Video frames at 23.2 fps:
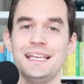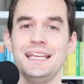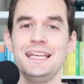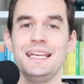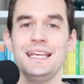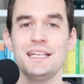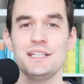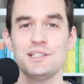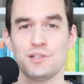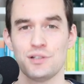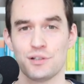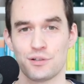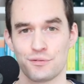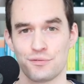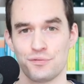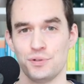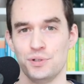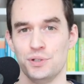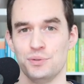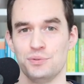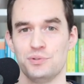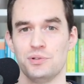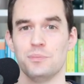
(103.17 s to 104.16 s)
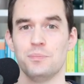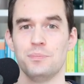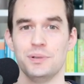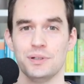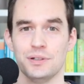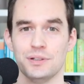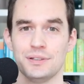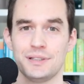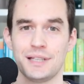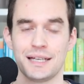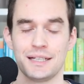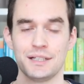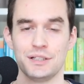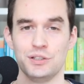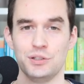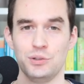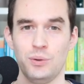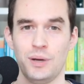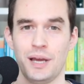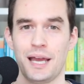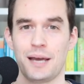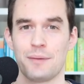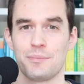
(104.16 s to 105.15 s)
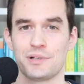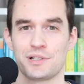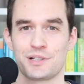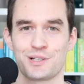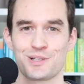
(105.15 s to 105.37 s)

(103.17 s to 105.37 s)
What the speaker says: easier for you to build that new habit.